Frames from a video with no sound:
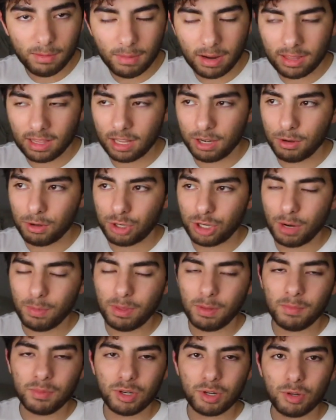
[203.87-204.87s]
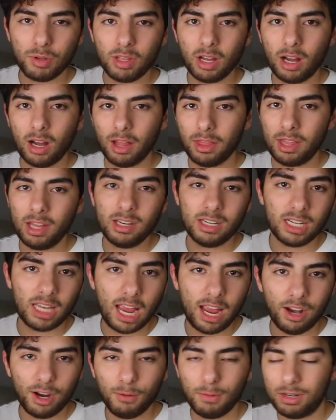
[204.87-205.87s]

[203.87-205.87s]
and then you ship them to the authenticator,